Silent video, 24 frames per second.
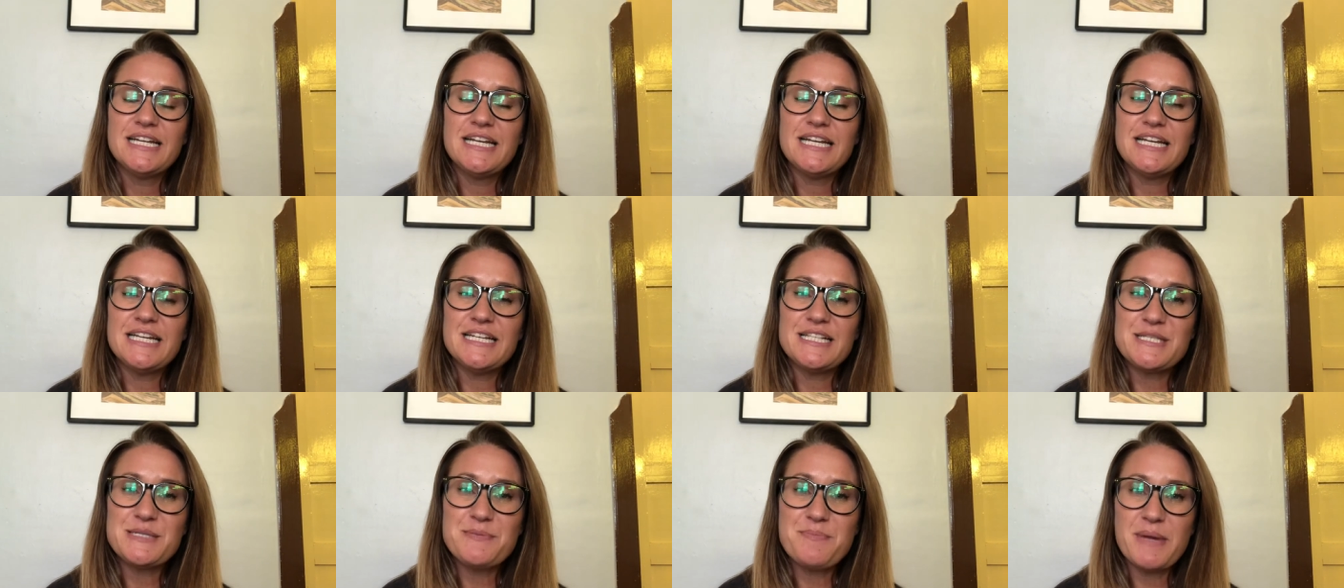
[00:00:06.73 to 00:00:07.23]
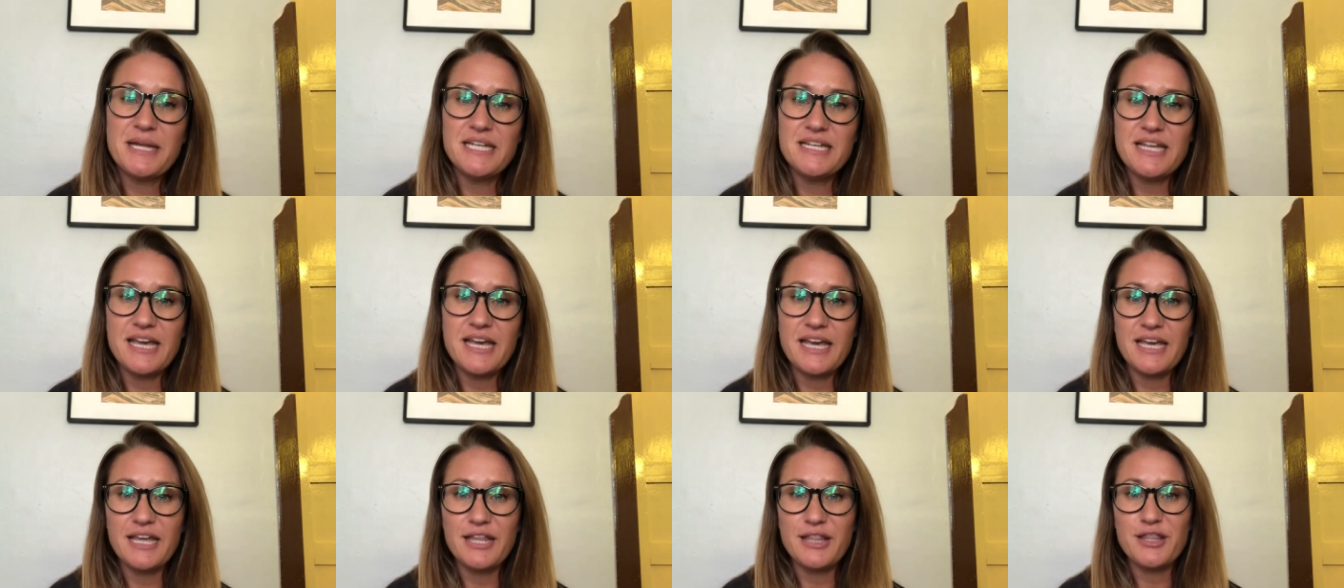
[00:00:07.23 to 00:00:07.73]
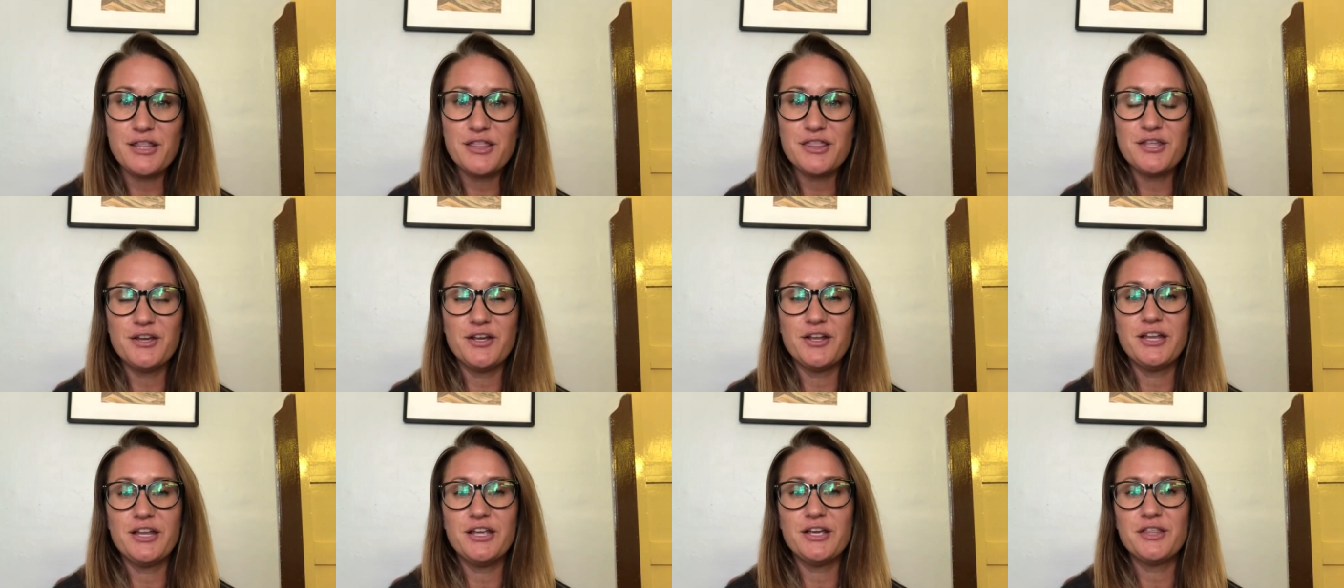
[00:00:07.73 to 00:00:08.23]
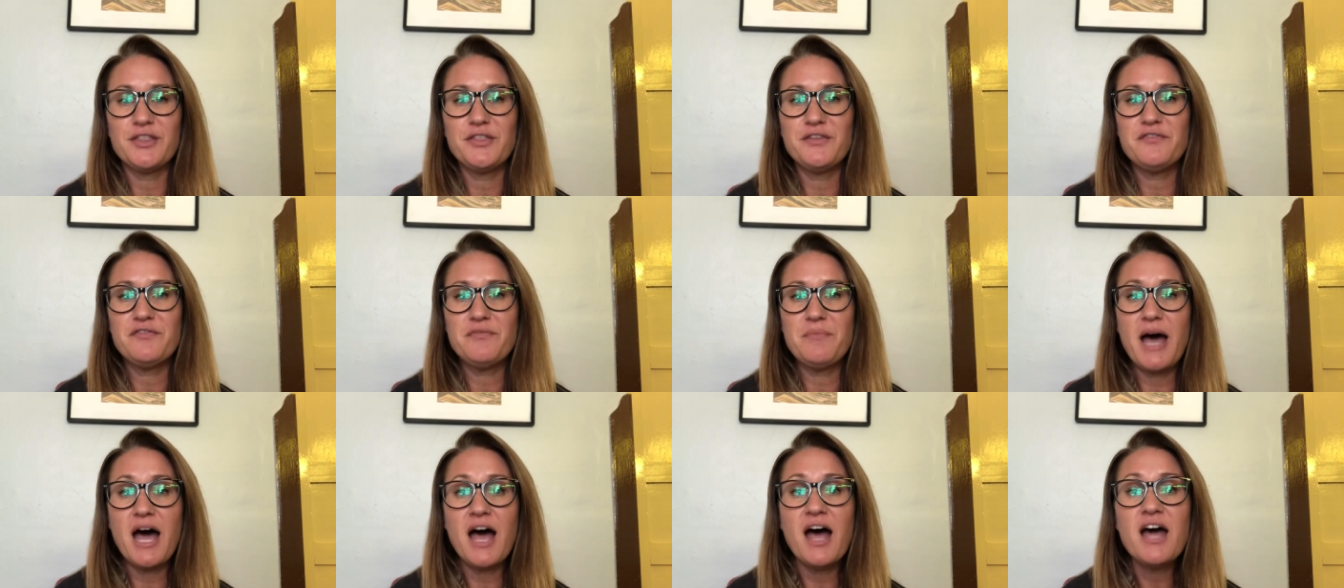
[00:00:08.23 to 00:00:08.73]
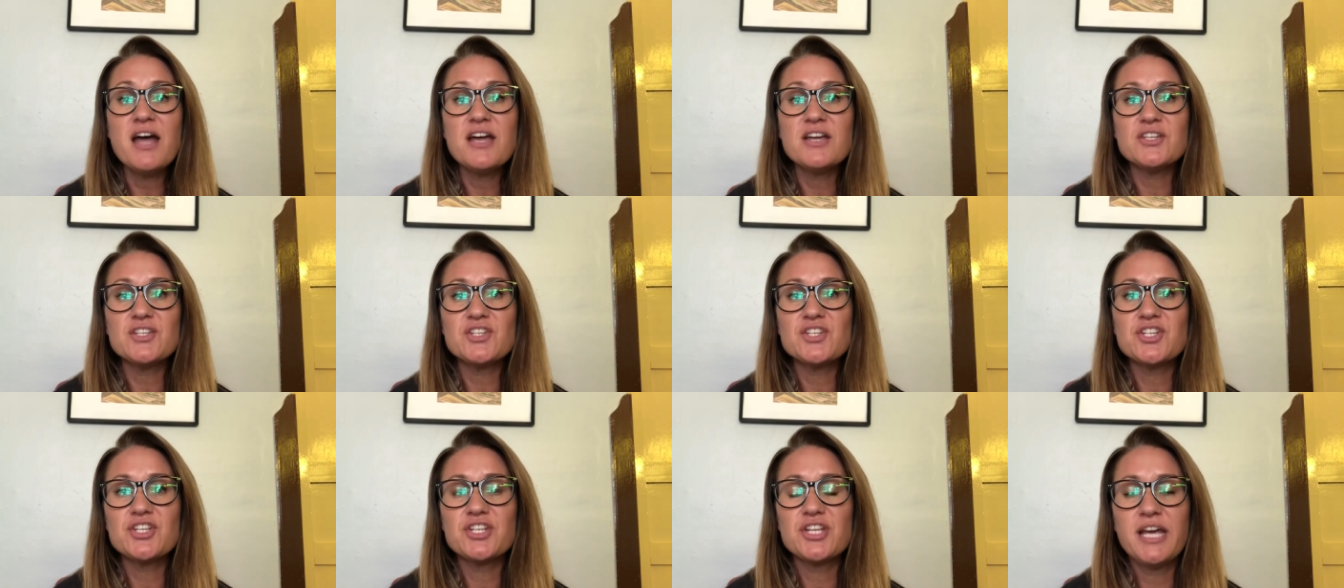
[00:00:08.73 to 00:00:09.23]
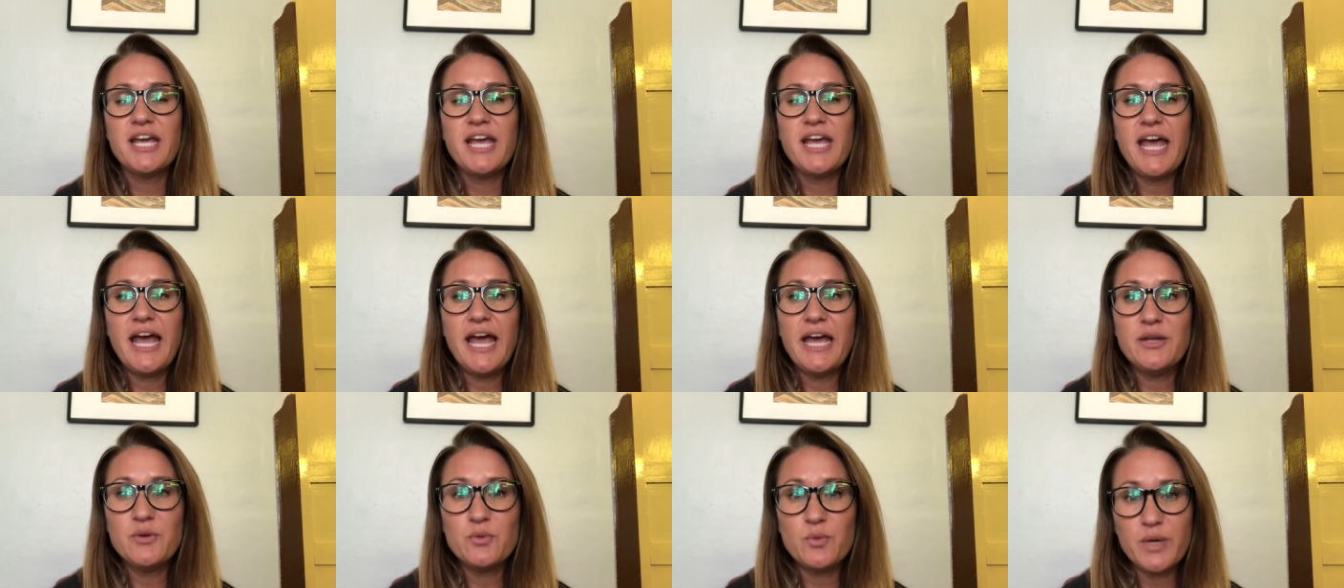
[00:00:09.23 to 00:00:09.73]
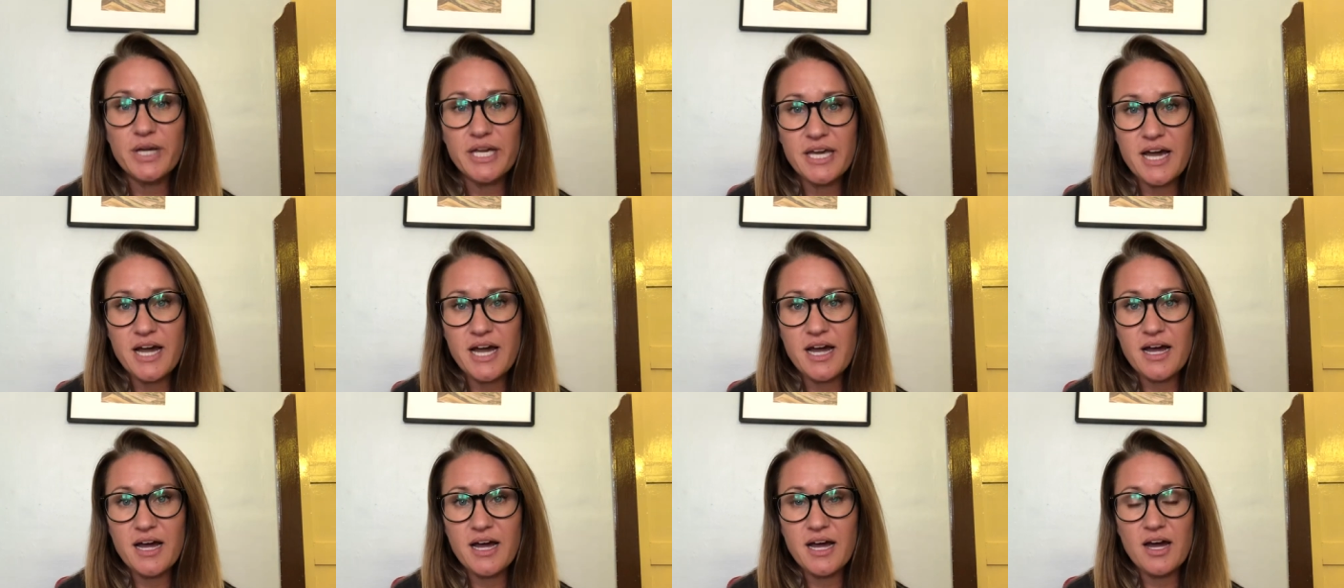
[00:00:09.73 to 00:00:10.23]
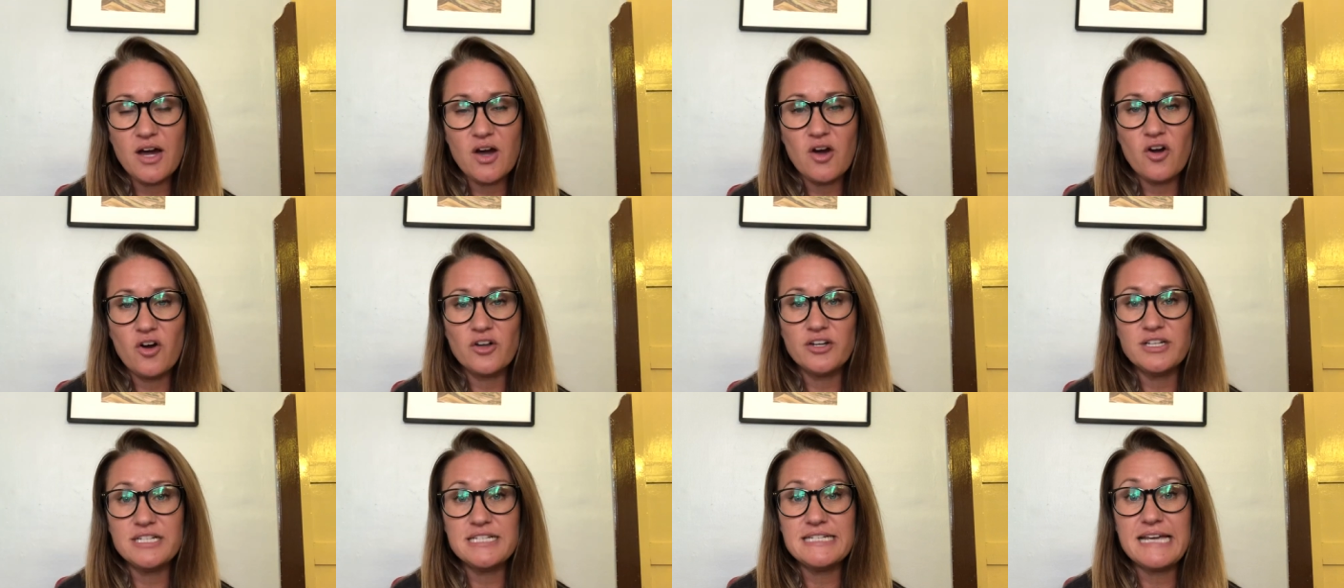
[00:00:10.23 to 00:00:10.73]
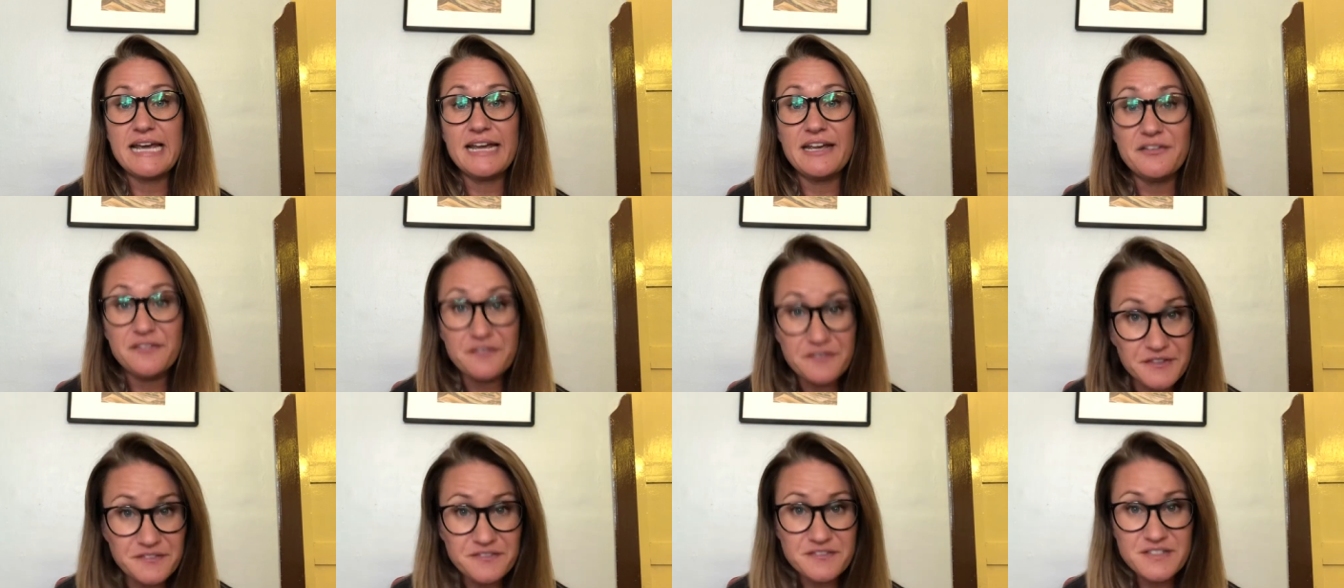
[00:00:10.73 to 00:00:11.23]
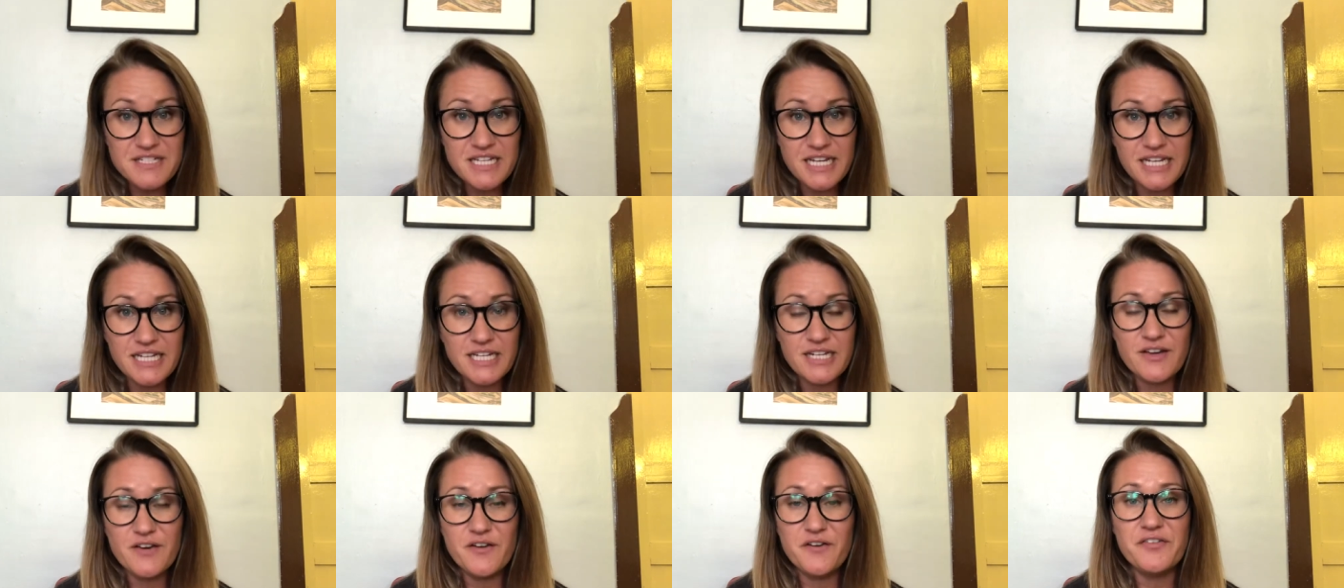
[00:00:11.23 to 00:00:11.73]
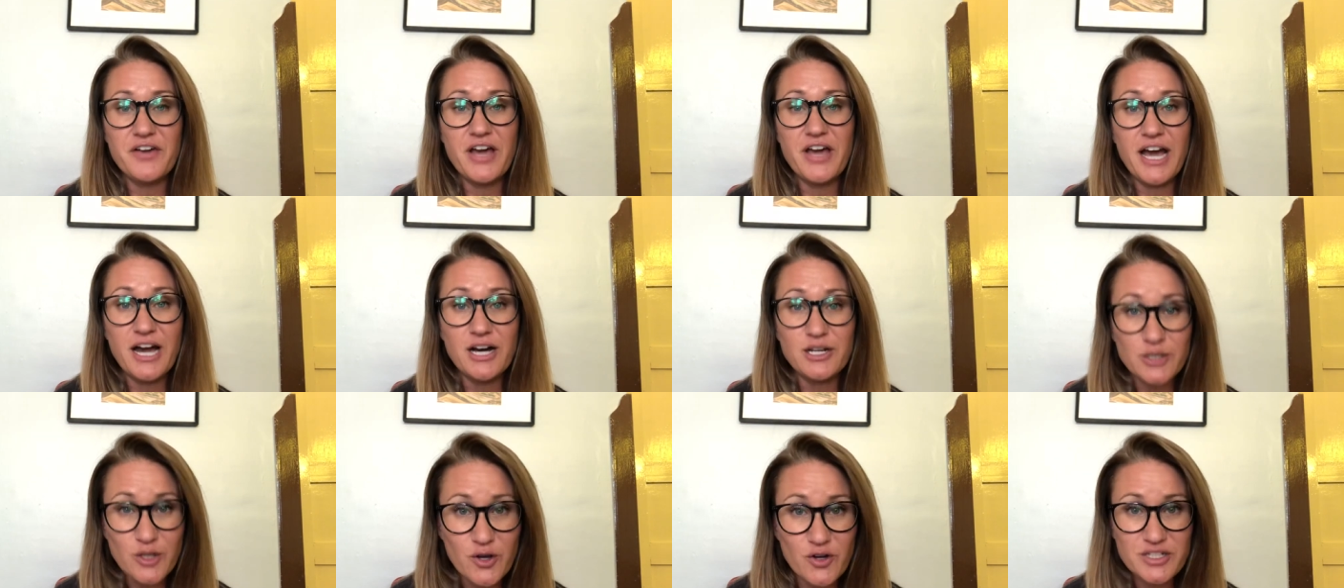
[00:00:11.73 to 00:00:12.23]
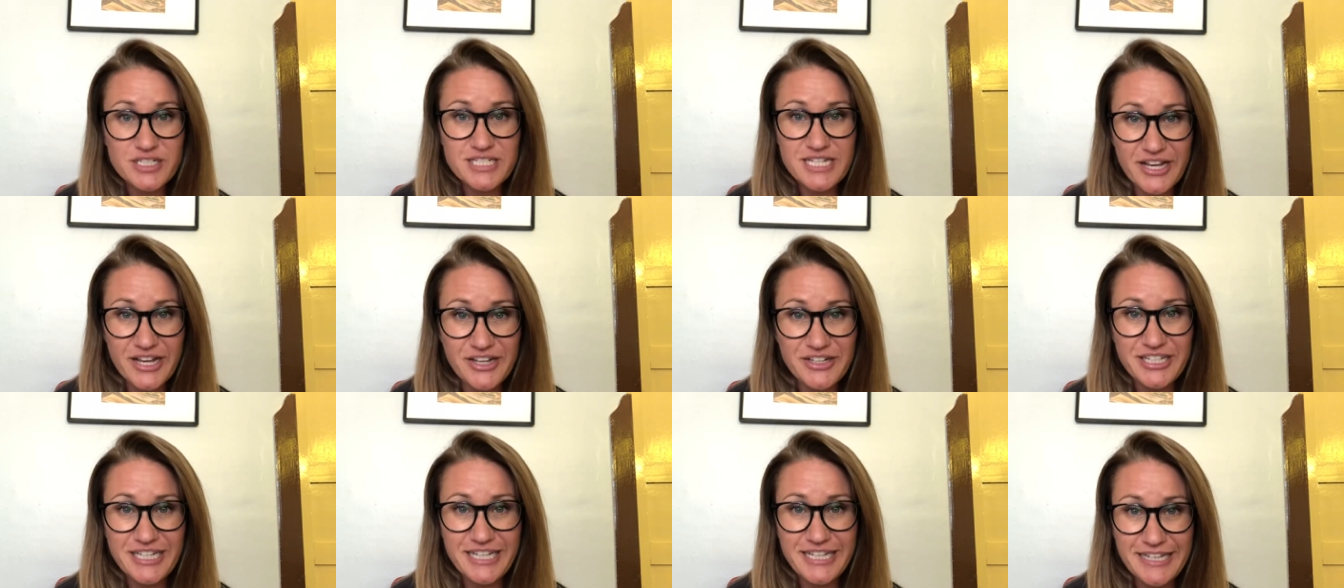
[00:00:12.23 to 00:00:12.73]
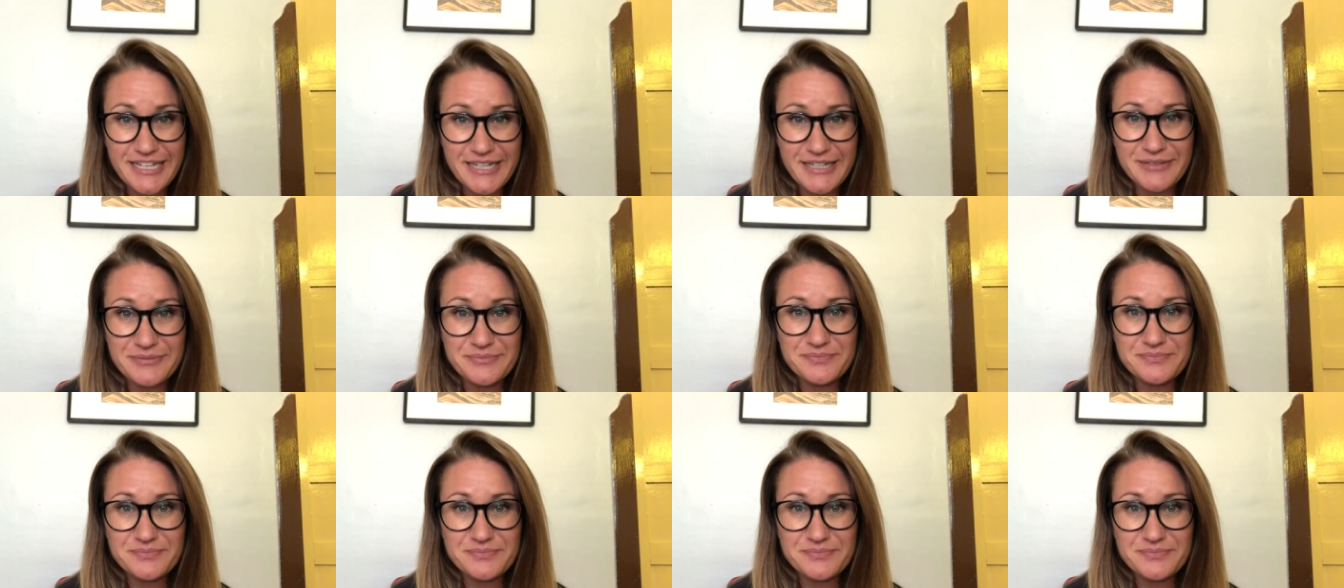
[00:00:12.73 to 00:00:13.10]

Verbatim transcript: It's Monday the 30th of March and we are on day 15 of our lockdown here.